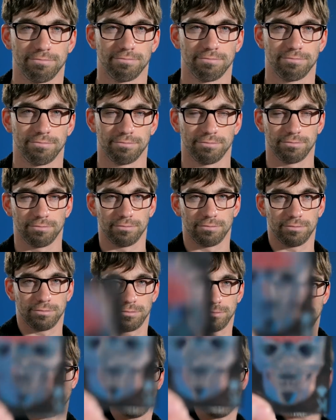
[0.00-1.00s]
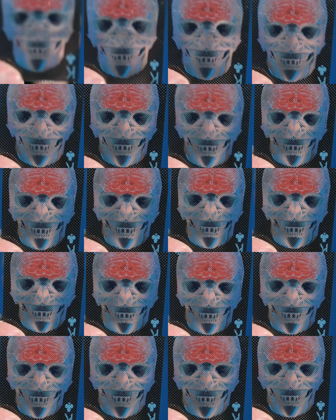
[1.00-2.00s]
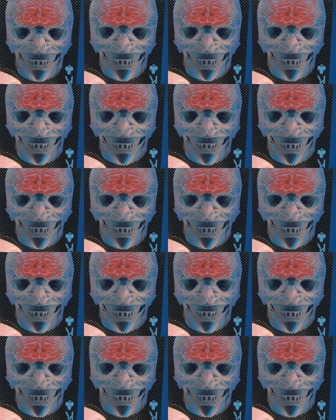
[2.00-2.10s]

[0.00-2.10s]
The card's ghoulish halftone skull